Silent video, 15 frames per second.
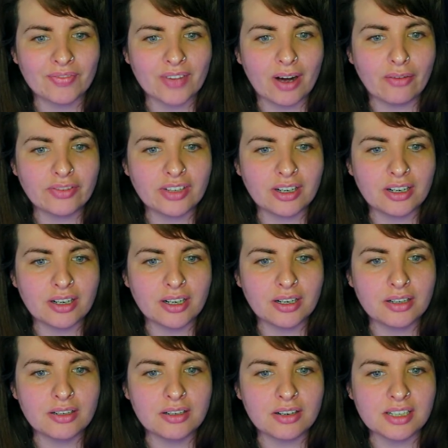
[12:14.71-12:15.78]
After her
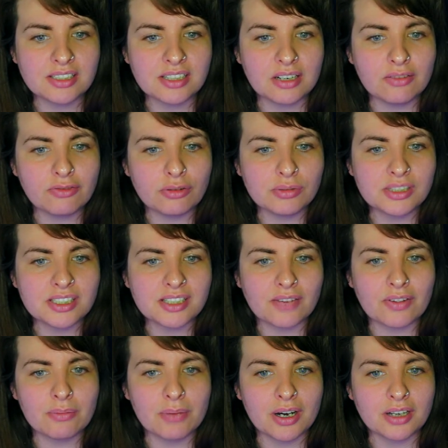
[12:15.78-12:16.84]

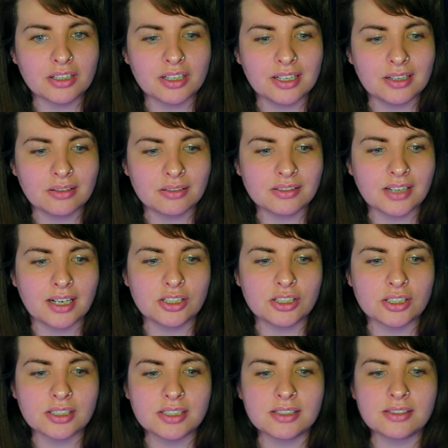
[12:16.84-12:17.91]
1947 murder in Los
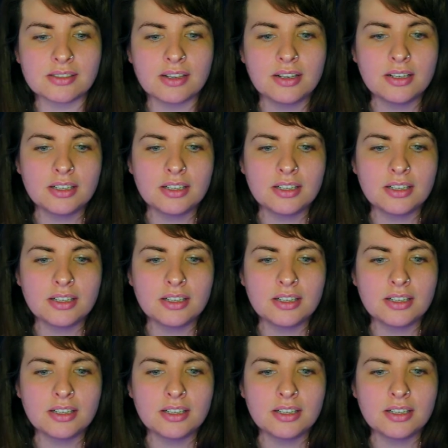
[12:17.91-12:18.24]
Angeles,